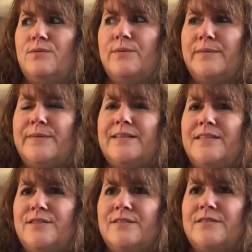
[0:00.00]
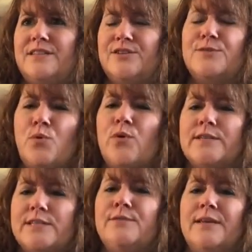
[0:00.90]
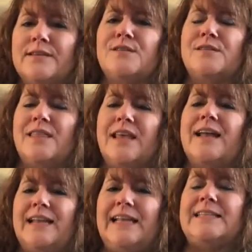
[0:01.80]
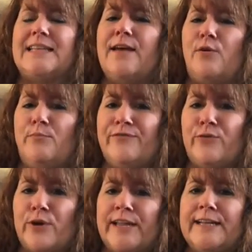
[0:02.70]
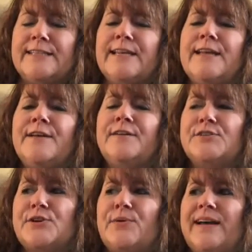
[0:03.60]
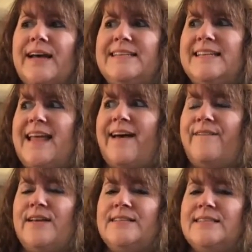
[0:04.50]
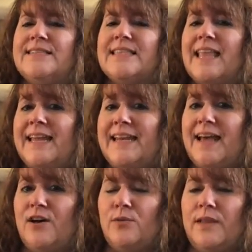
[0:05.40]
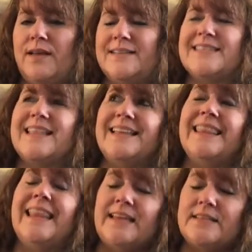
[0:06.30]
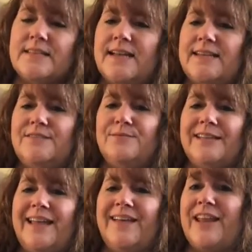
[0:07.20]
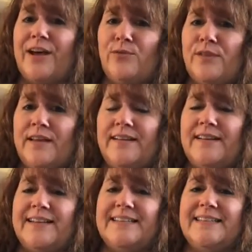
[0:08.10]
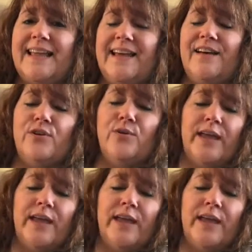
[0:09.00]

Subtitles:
Wait a minute, there's more to this that I need to know beforehand. So I did have a slight outline, a slight list. I didn't really have an outline. I didn't have,